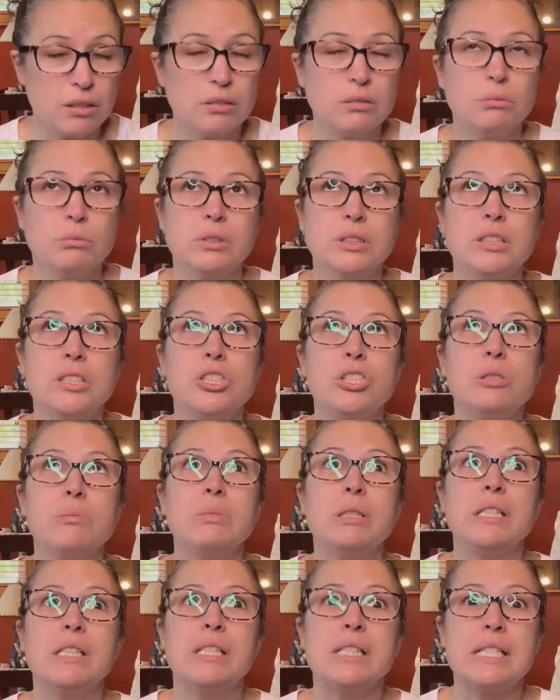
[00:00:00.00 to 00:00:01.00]
which
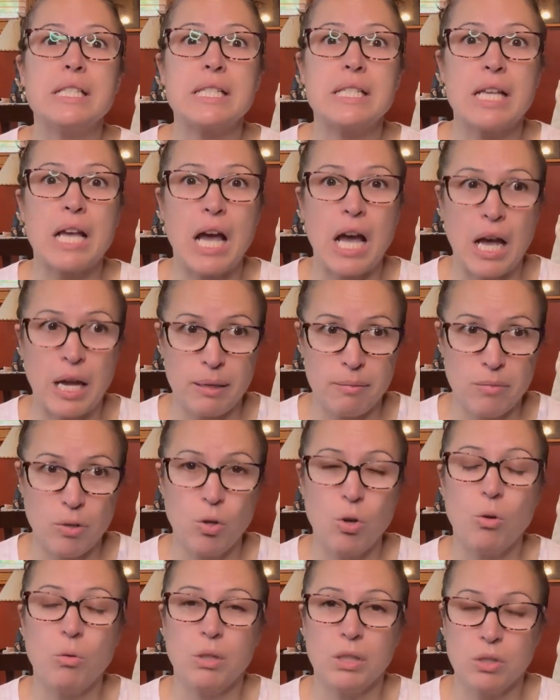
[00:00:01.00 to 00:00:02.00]
means I'm
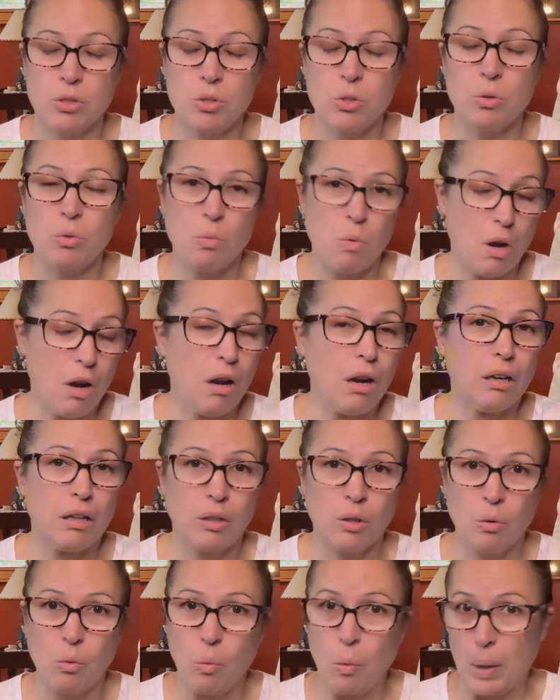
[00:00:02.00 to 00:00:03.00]
going to work
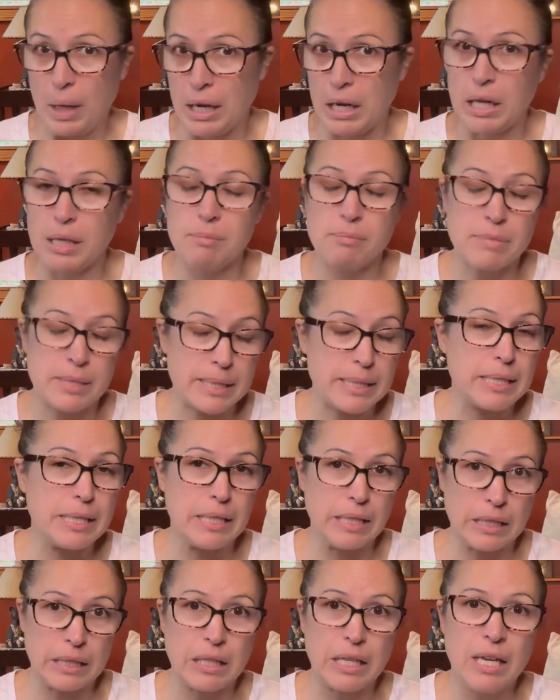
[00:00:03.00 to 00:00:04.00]
when I'm
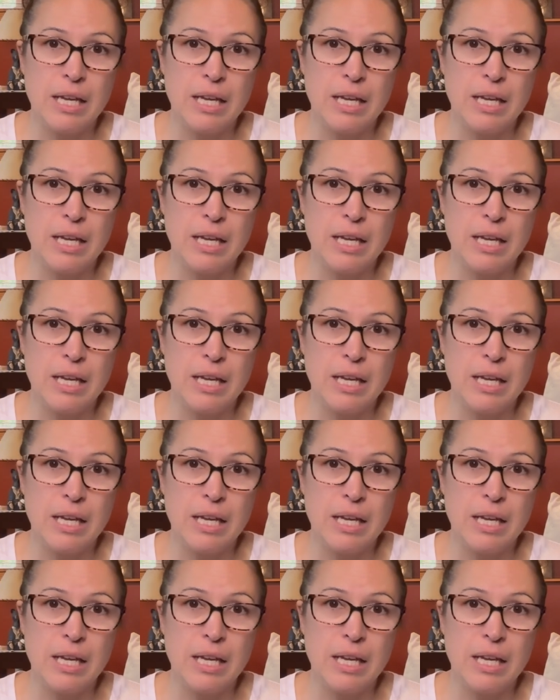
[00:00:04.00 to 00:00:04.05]
sick.